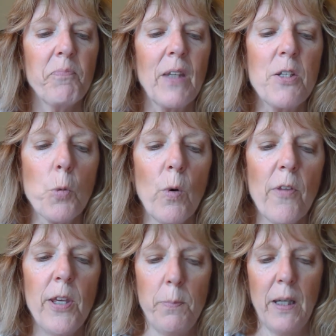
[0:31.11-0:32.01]
It's
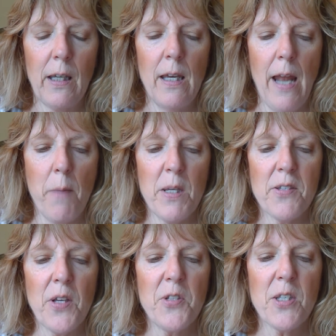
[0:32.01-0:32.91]
worth it, Pickett, Emma
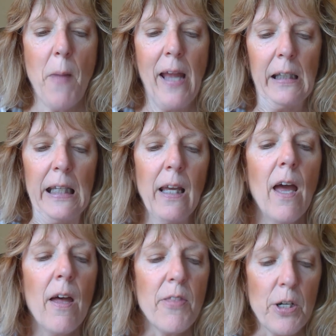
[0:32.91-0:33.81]
said, smiling.
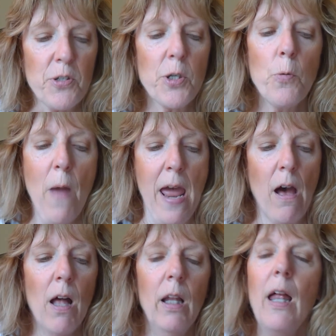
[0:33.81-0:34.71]
There's a
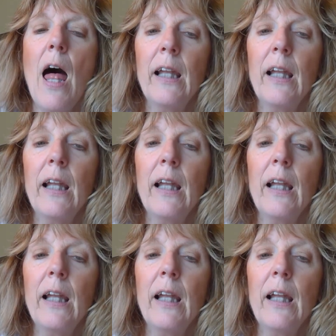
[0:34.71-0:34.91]
rail.